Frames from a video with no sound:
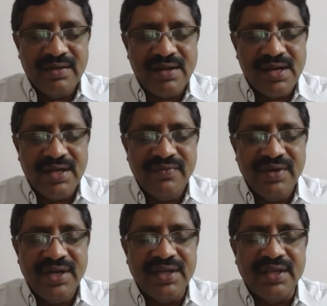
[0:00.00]
or
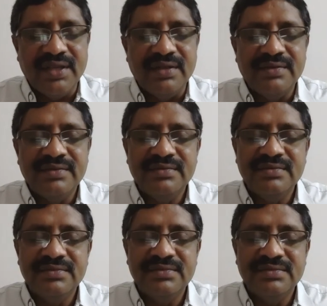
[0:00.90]
divinity
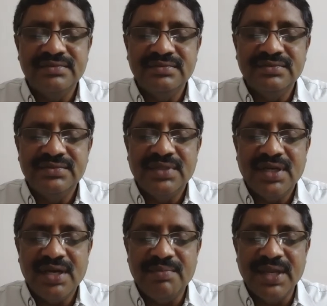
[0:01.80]

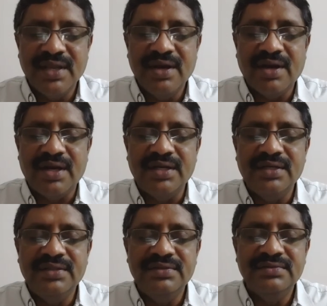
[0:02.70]
or my God